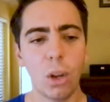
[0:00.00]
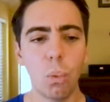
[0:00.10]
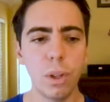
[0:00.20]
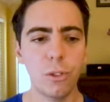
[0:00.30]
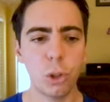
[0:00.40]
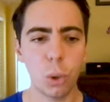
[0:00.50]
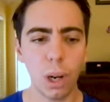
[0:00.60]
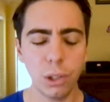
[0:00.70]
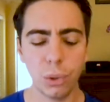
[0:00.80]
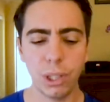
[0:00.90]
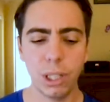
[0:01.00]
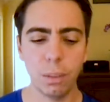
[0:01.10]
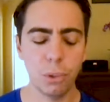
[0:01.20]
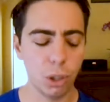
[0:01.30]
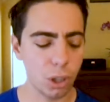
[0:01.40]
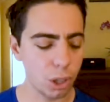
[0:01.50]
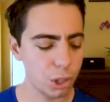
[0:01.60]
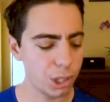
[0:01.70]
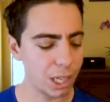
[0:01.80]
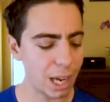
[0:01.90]
We've tried to keep the
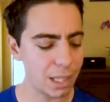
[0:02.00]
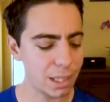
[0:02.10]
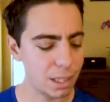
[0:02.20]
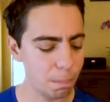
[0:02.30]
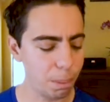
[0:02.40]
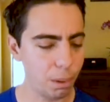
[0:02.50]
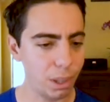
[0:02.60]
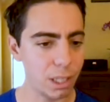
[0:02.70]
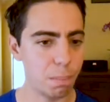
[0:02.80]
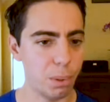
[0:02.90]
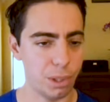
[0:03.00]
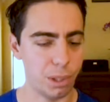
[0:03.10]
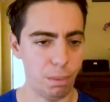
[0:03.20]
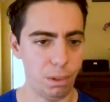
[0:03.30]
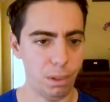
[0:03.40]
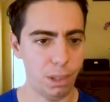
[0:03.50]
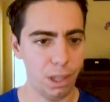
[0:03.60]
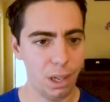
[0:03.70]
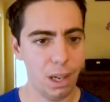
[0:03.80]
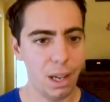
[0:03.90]
logic as simple as possible.
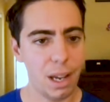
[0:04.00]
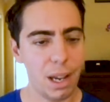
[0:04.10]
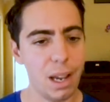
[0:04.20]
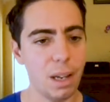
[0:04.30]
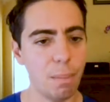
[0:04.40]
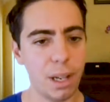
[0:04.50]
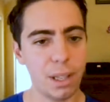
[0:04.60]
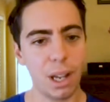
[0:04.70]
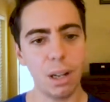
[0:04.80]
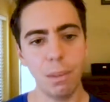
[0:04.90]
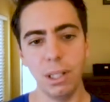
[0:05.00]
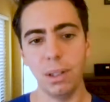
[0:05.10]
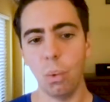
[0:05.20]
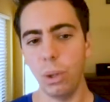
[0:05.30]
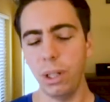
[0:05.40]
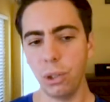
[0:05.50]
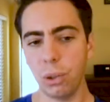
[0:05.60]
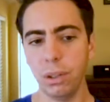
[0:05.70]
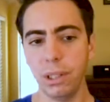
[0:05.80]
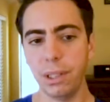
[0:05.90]
And by that, I mean, we
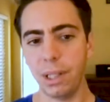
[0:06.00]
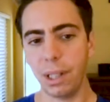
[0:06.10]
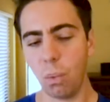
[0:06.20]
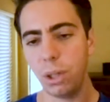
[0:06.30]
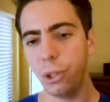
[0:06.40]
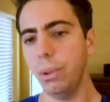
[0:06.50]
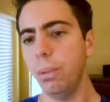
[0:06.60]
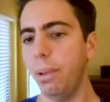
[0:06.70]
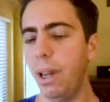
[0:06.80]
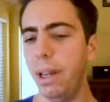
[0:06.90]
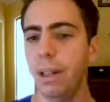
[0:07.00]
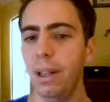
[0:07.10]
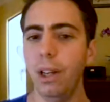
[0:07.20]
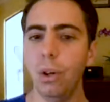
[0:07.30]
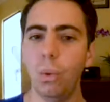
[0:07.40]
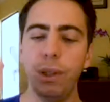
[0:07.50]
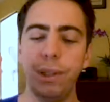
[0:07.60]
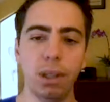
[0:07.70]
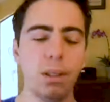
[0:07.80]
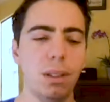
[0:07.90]
literally take what you apply, we
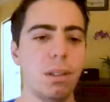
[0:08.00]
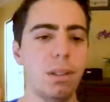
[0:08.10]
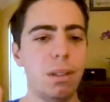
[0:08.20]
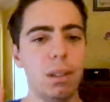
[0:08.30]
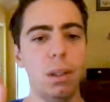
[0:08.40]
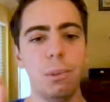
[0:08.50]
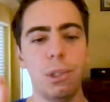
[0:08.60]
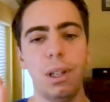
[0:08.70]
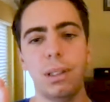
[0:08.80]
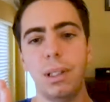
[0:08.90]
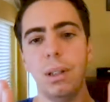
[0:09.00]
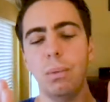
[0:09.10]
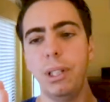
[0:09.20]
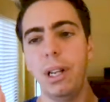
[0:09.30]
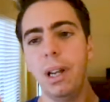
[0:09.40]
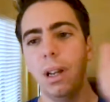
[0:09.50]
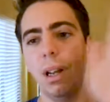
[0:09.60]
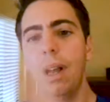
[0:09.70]
take the existing object, and we